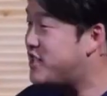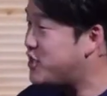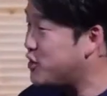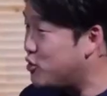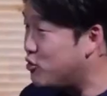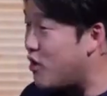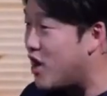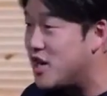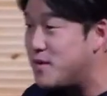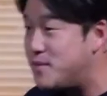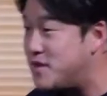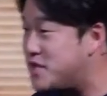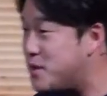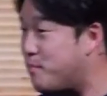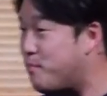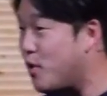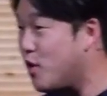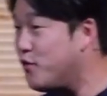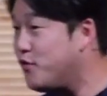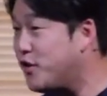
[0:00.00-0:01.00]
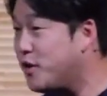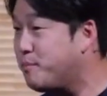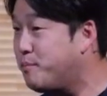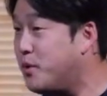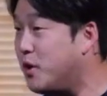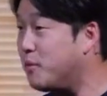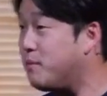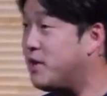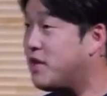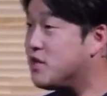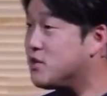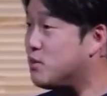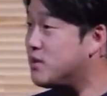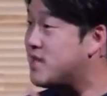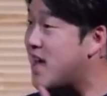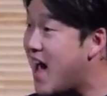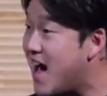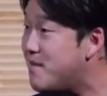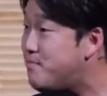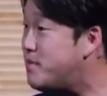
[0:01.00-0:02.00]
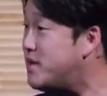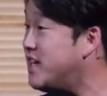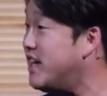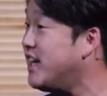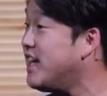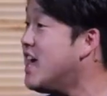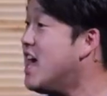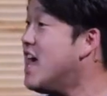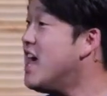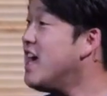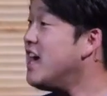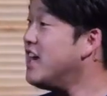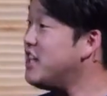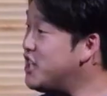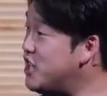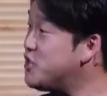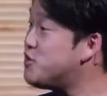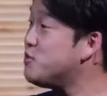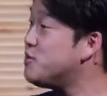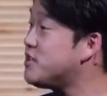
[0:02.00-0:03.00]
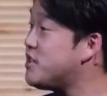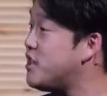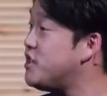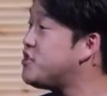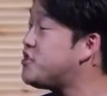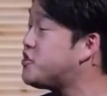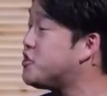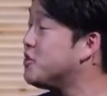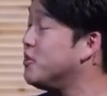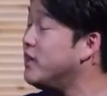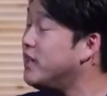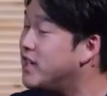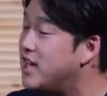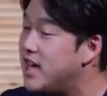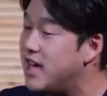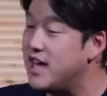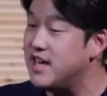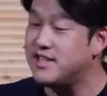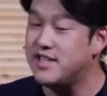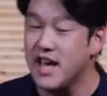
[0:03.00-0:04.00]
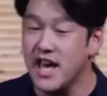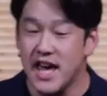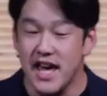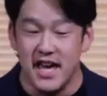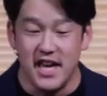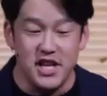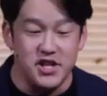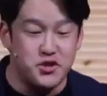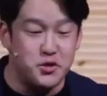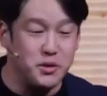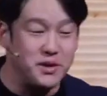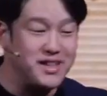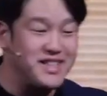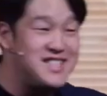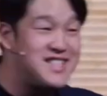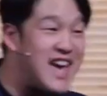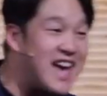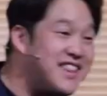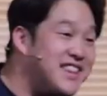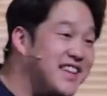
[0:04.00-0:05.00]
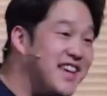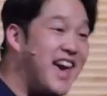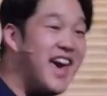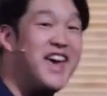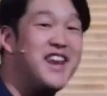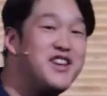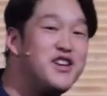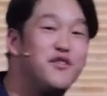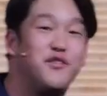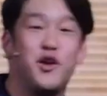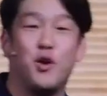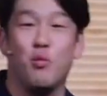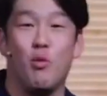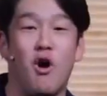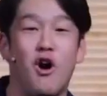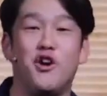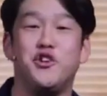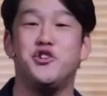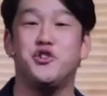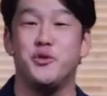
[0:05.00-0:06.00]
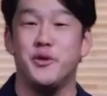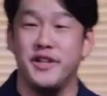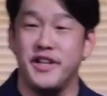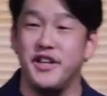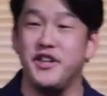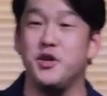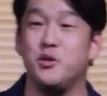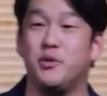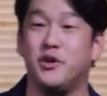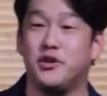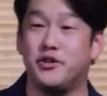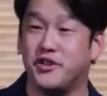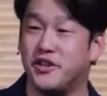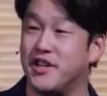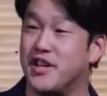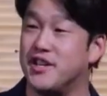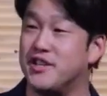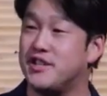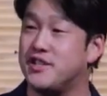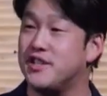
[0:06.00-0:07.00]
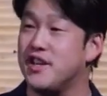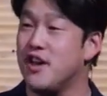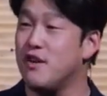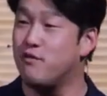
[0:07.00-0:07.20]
Deuteronomy is the perfect book because what's happening in Israel's history is Israel is at the end of their wandering in the wilderness.